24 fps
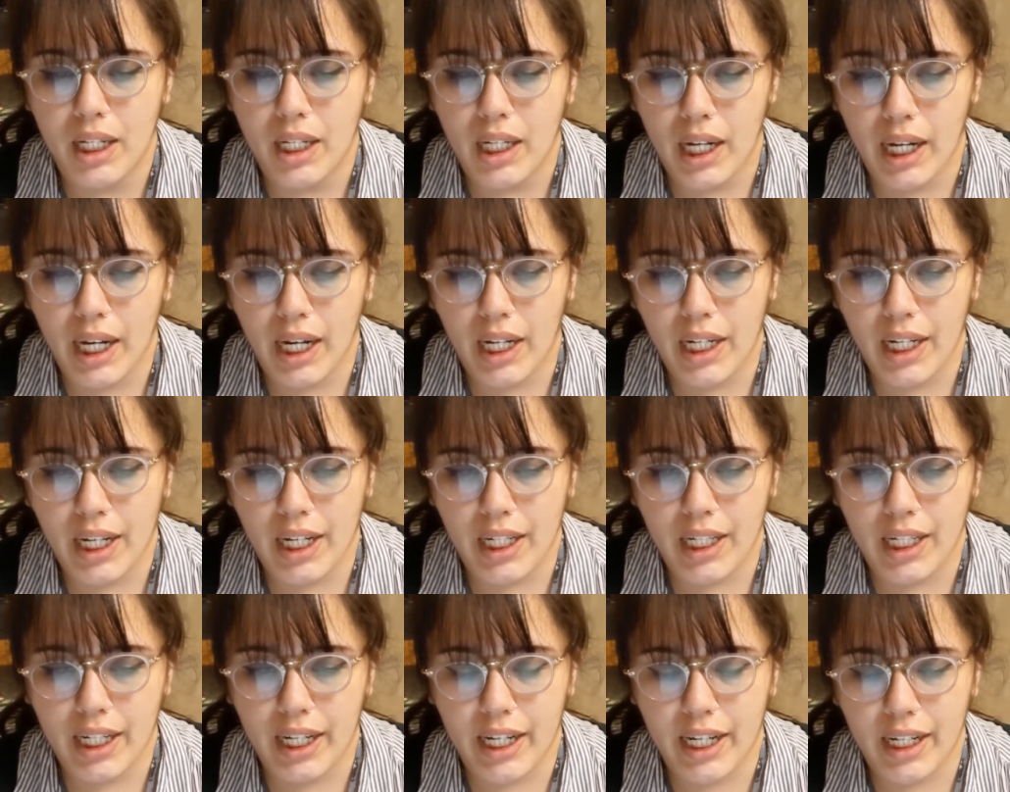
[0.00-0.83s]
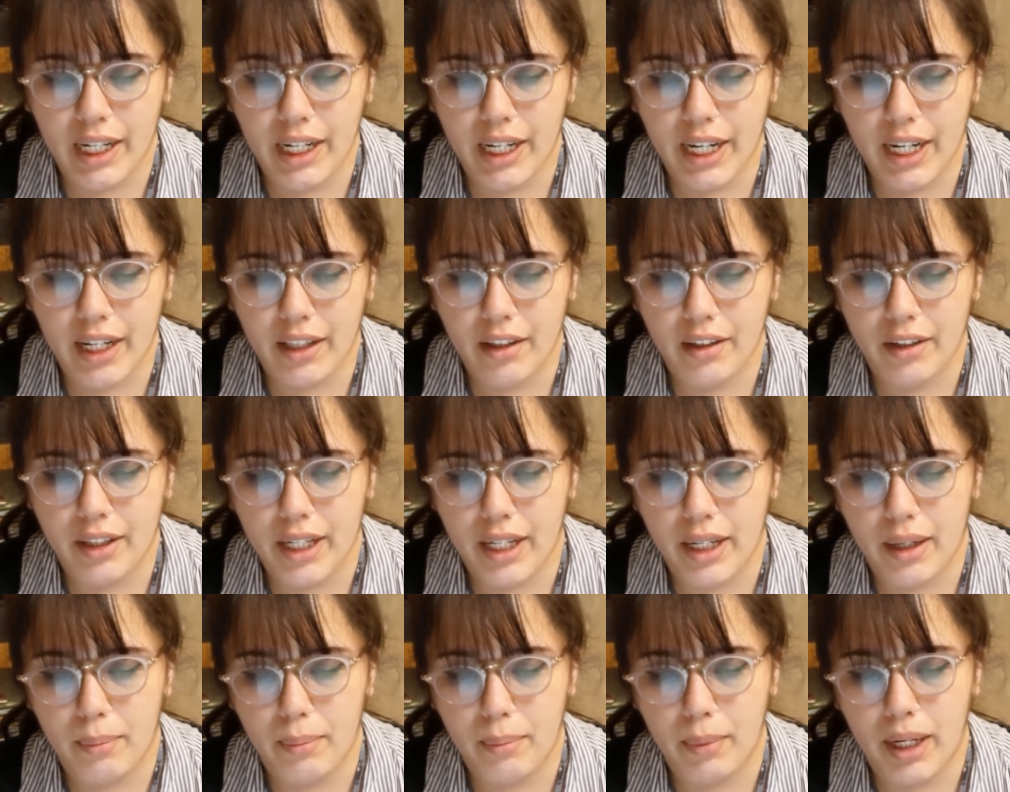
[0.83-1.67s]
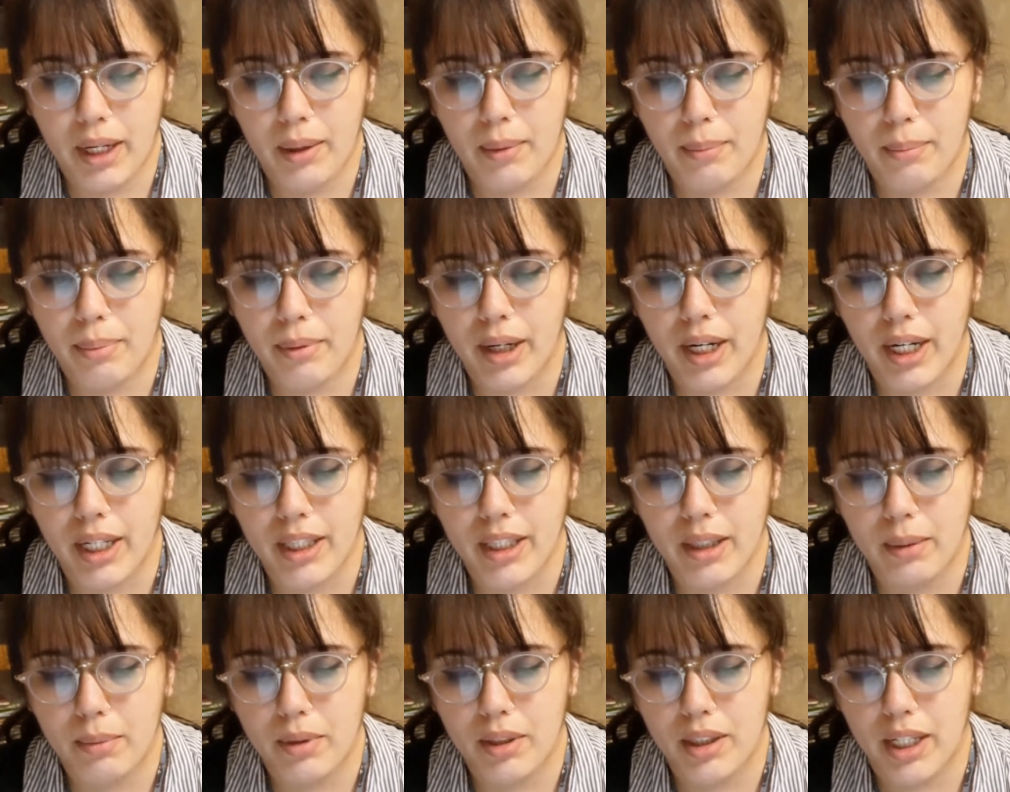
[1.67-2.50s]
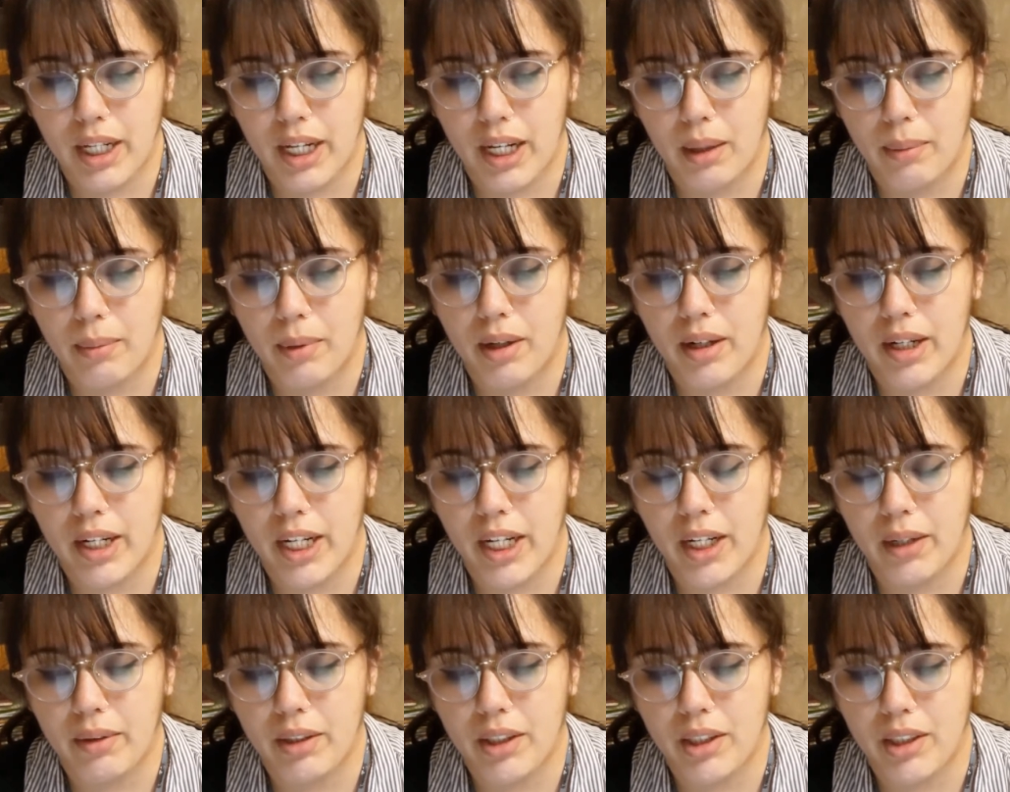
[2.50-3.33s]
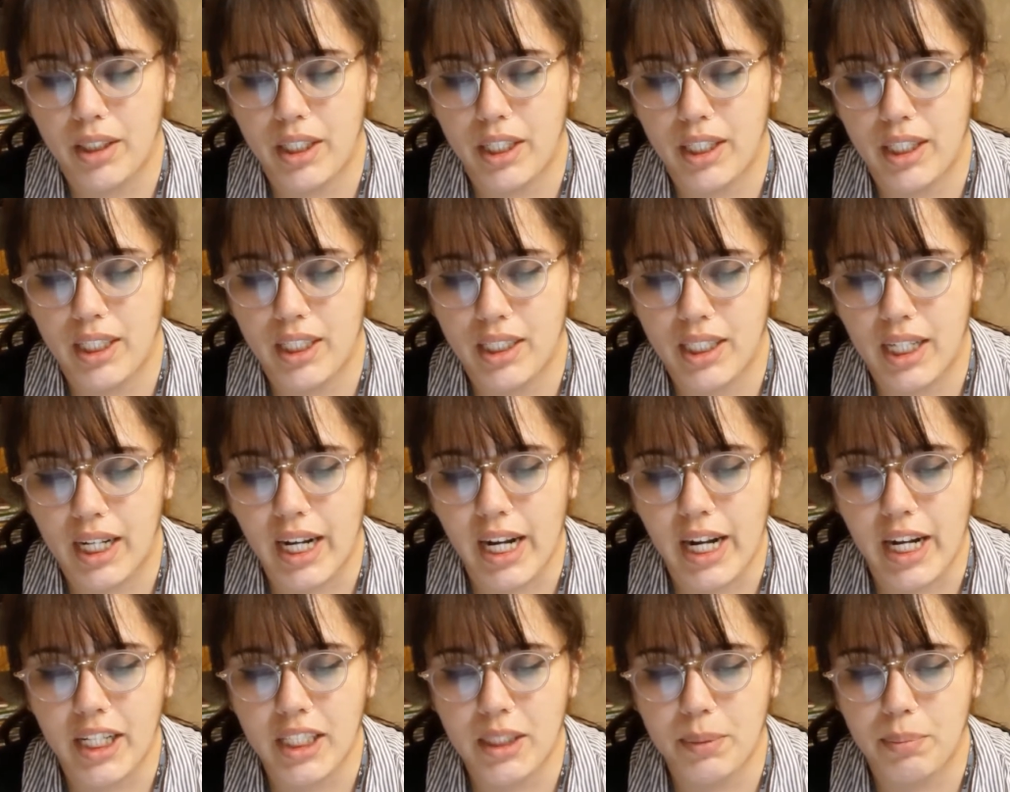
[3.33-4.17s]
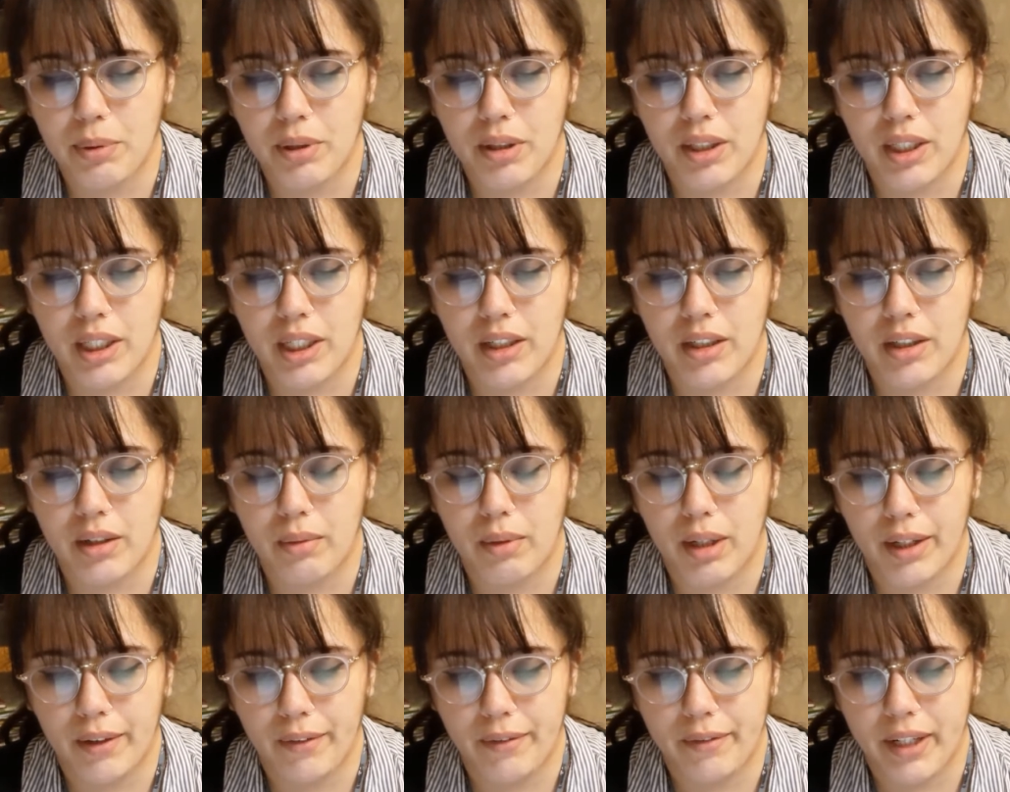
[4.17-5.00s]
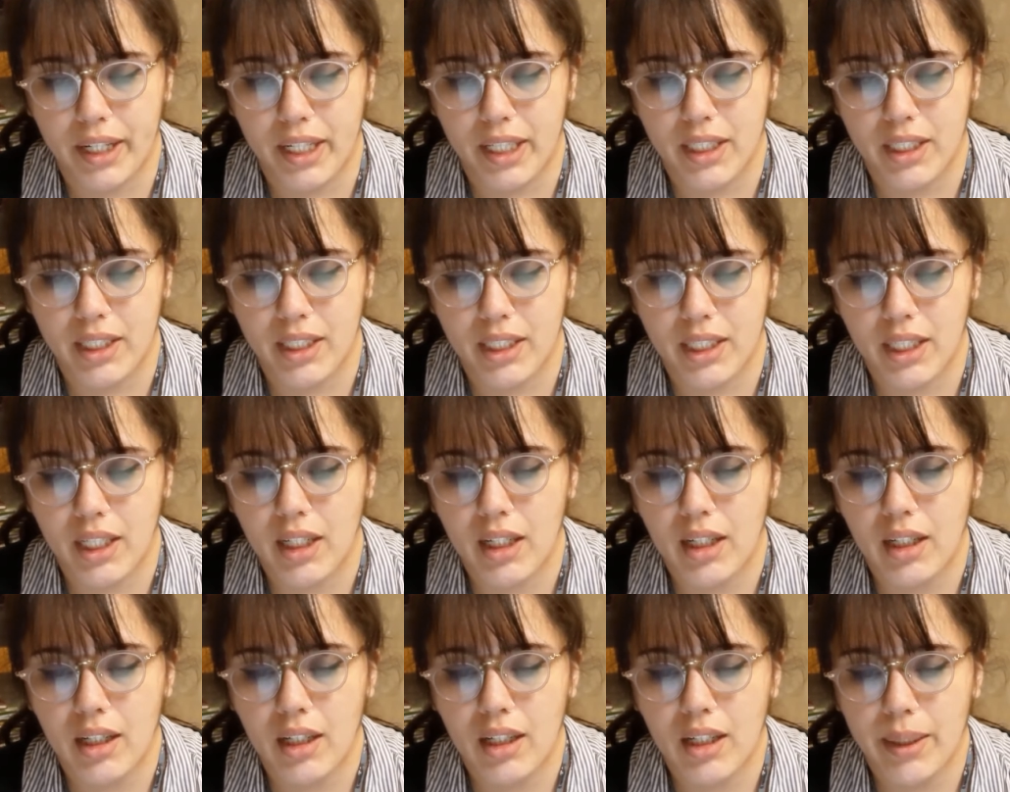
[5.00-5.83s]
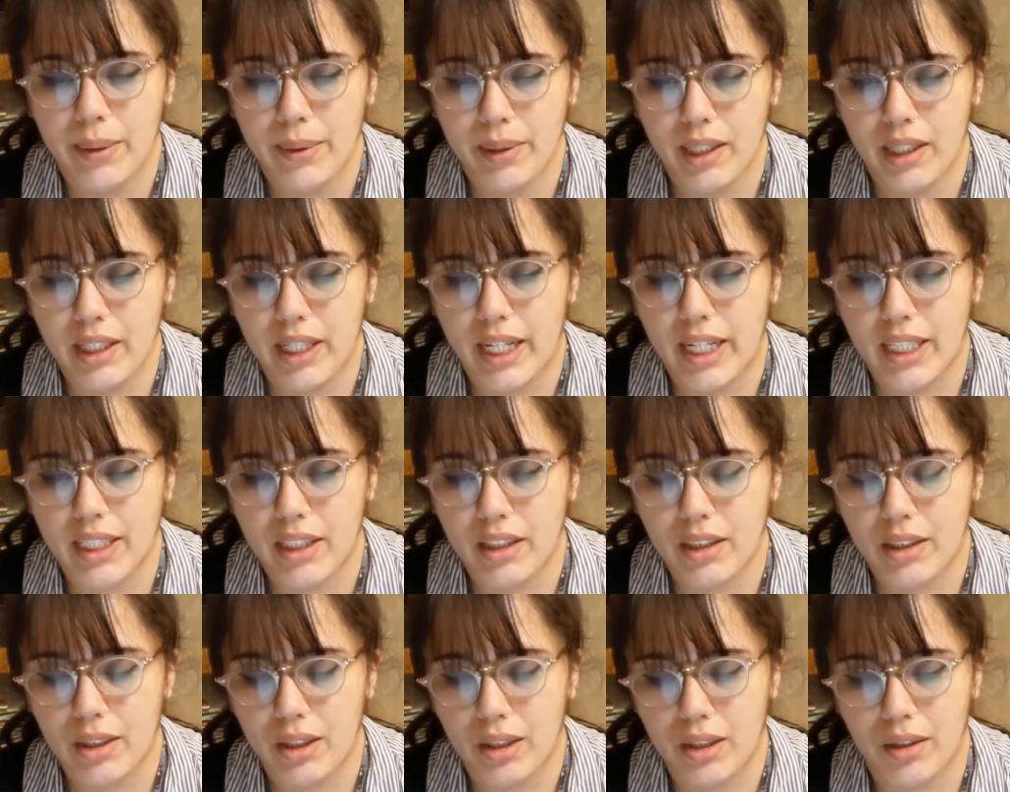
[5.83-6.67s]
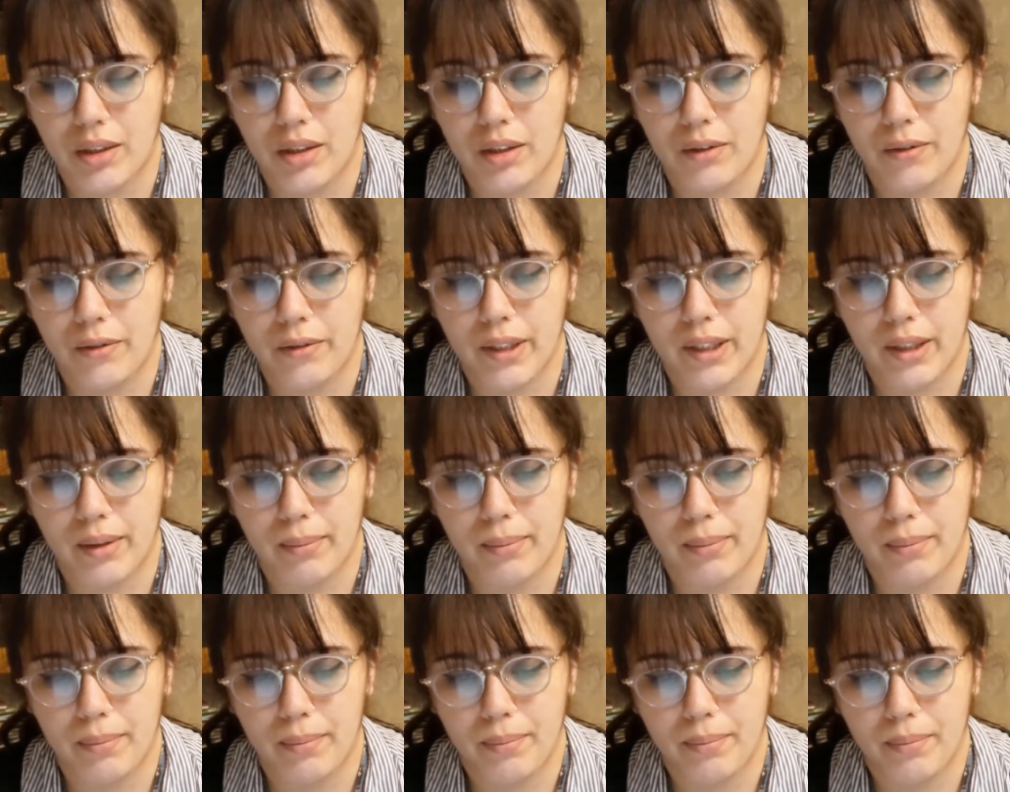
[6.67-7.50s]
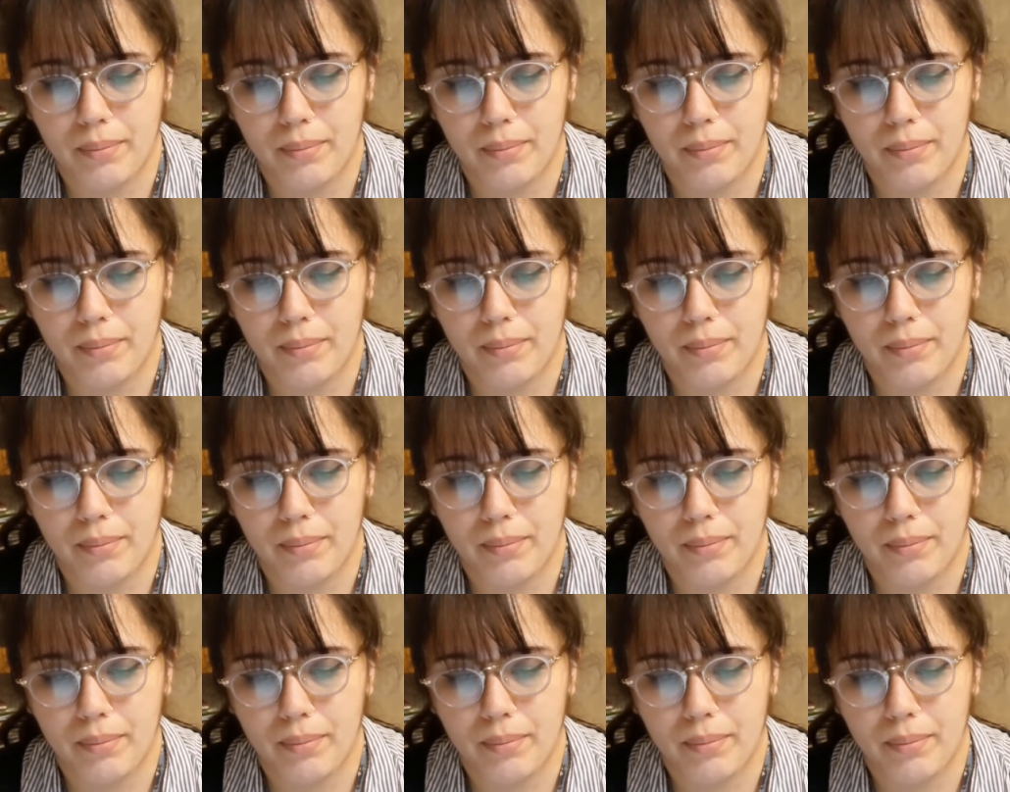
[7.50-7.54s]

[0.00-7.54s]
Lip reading: Anne had gathered them and brought them to him, her anguished, tearless eyes burning in her white face. It was the last thing she could do for him.